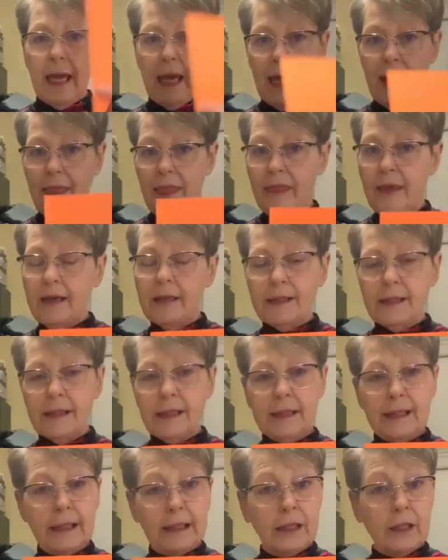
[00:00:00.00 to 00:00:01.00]
And this
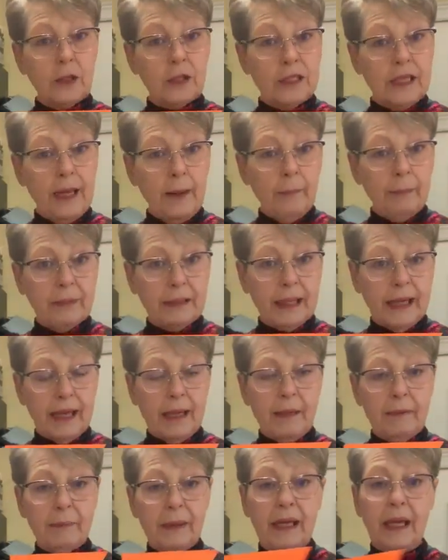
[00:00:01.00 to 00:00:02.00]
is a little
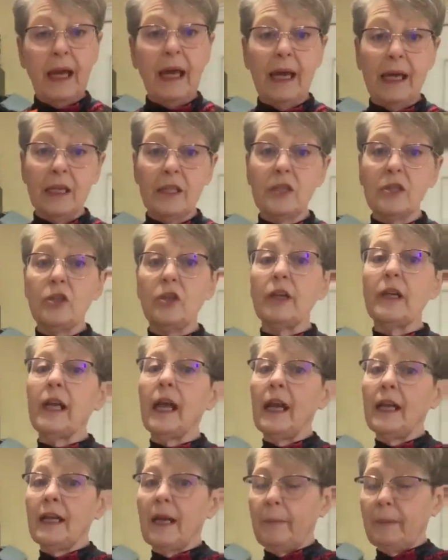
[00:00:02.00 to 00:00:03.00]
template because you're going to
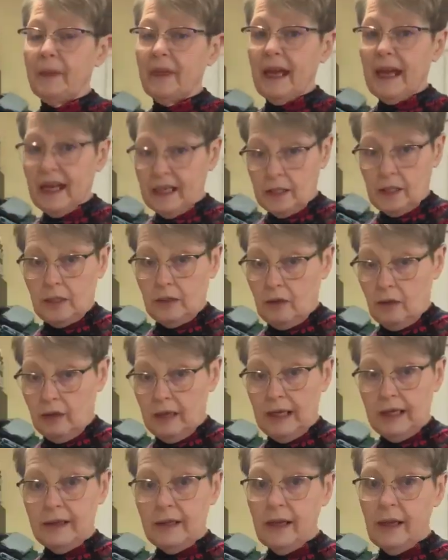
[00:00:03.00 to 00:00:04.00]
end up with a
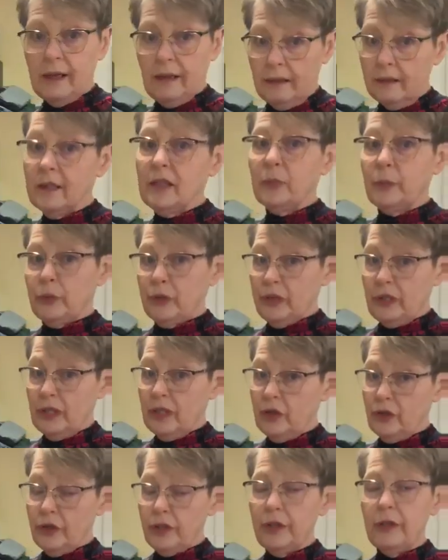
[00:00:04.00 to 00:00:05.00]
hexagon at the end of this
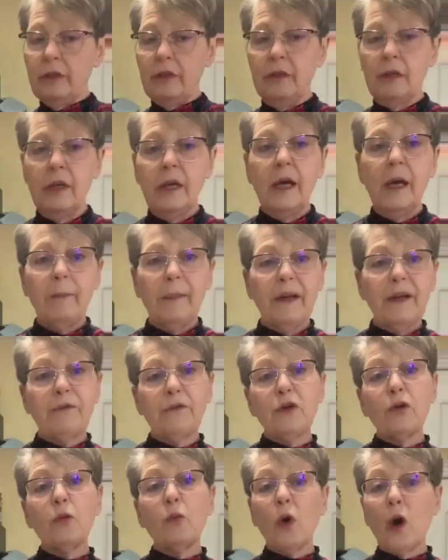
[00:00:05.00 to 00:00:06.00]
procedure. Yes. But if
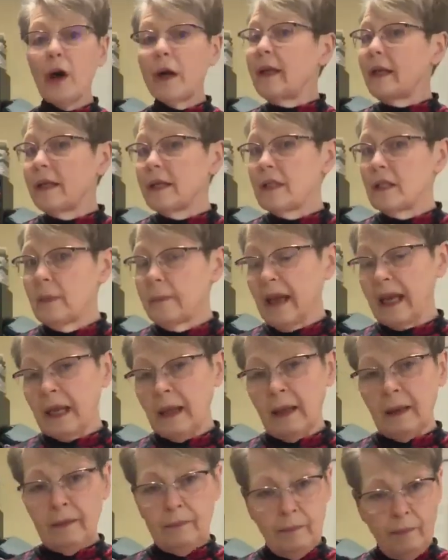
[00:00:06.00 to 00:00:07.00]
you wanted to make it